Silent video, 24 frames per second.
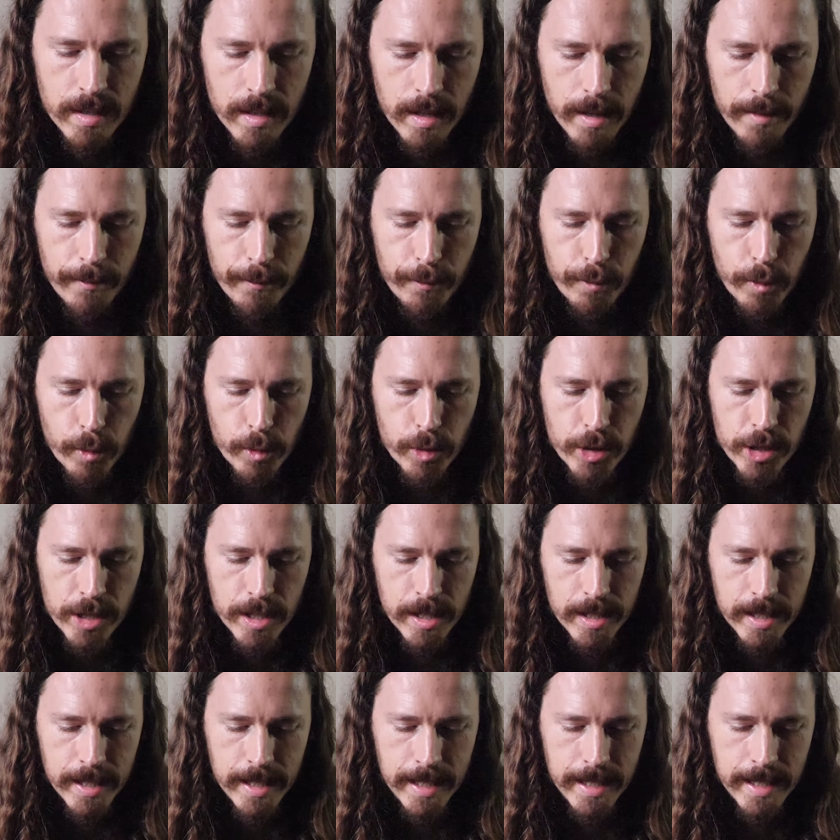
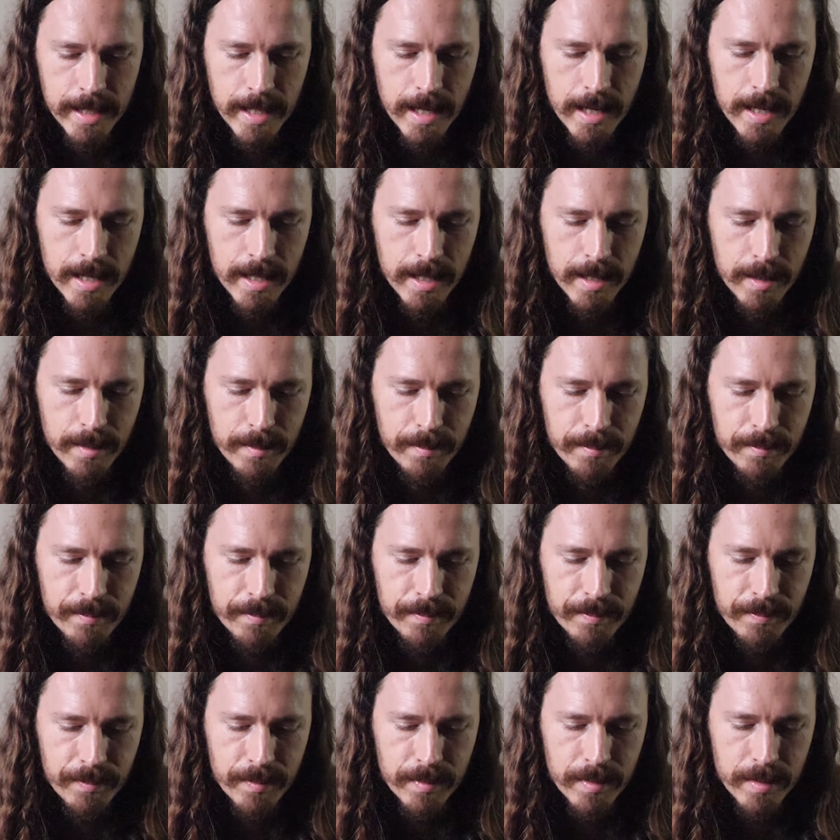Unfortunately,
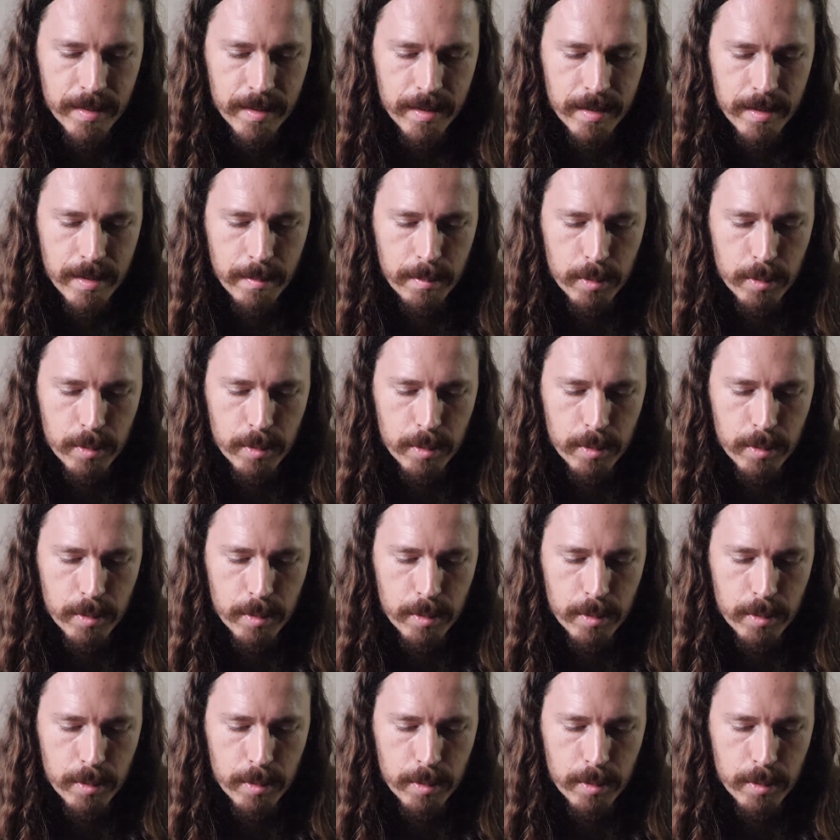the